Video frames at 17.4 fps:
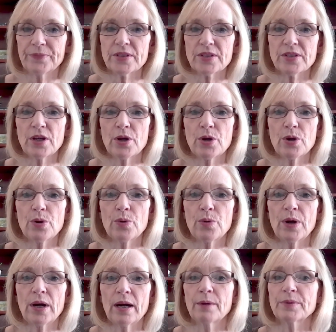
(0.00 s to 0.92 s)

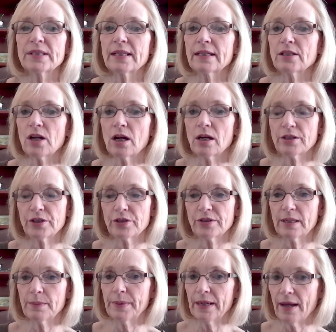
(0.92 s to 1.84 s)
So I would say talk to your
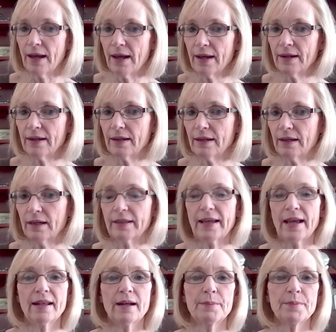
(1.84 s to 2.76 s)
CPA.
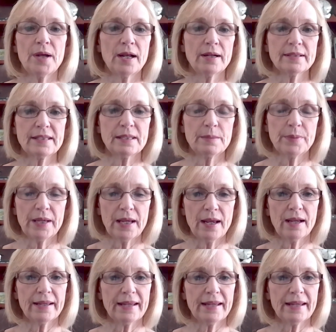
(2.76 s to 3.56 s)
Again, I'm not a CPA.